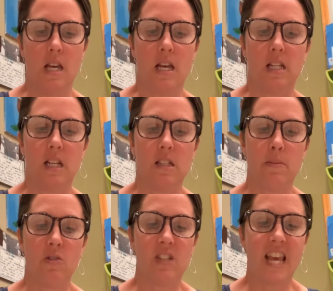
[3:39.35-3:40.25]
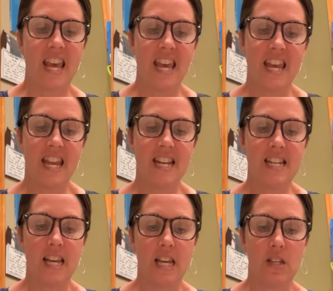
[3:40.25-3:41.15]
It takes about 10
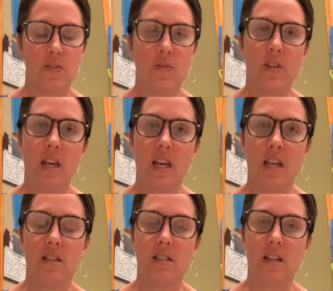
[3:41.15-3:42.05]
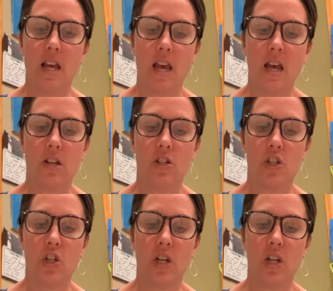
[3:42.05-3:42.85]
days for the eggs to hatch.